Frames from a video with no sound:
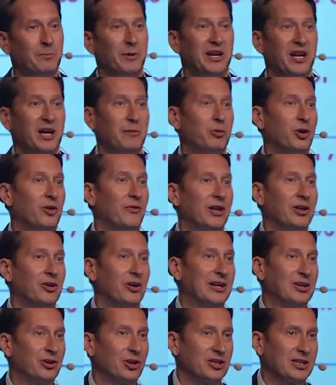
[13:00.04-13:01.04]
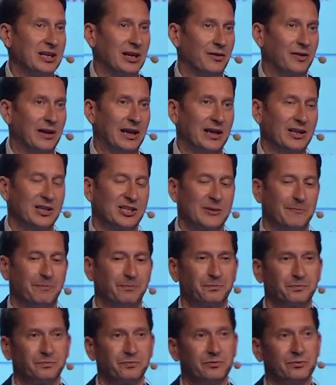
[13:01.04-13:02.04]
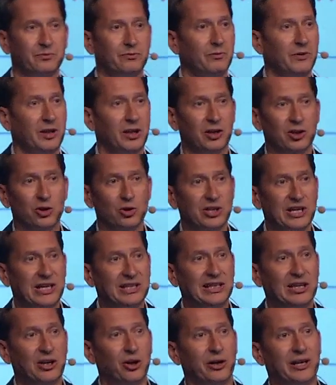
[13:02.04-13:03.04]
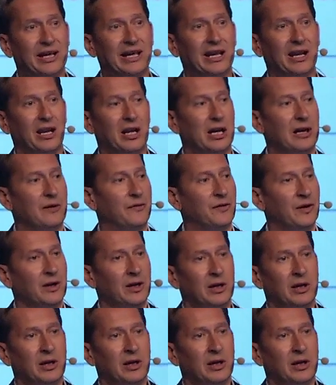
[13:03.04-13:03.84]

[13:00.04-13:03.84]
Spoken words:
number of other interesting things. You see it in your daily life.